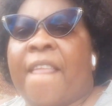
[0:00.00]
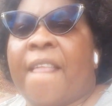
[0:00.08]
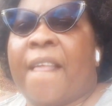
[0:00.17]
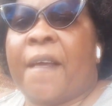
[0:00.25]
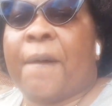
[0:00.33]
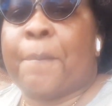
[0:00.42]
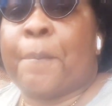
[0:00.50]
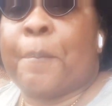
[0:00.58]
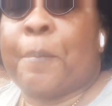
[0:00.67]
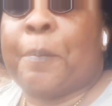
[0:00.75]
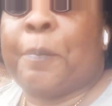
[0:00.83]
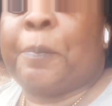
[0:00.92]

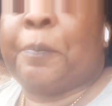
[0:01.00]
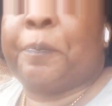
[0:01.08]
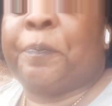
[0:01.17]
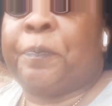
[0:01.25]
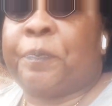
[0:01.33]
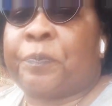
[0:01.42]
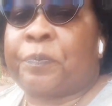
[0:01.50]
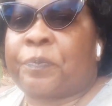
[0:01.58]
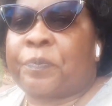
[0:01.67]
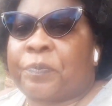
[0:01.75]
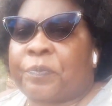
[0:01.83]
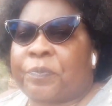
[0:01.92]

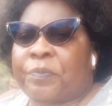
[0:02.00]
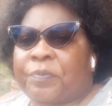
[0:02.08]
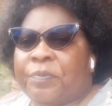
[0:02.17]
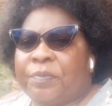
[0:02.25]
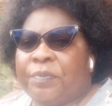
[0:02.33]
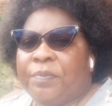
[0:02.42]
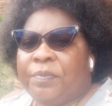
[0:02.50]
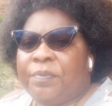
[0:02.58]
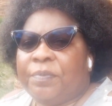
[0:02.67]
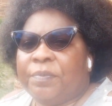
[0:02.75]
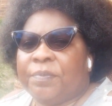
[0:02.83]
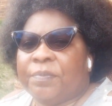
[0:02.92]

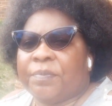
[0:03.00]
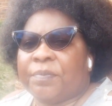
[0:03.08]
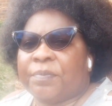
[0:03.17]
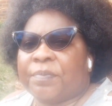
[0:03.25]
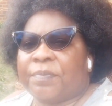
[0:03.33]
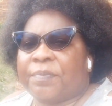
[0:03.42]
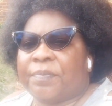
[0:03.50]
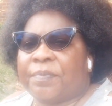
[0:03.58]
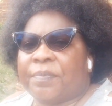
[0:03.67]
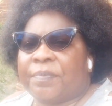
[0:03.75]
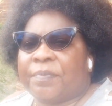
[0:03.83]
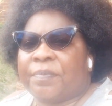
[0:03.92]

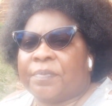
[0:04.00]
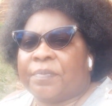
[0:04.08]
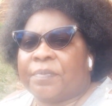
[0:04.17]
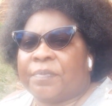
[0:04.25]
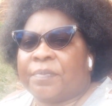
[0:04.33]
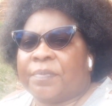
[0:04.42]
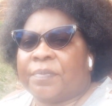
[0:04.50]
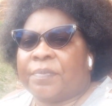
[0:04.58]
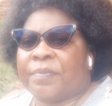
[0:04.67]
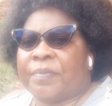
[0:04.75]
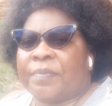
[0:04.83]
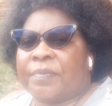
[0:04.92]

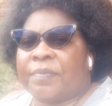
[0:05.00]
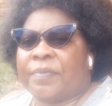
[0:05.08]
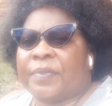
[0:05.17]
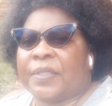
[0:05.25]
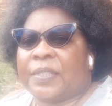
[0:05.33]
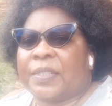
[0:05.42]
Nobody speaks.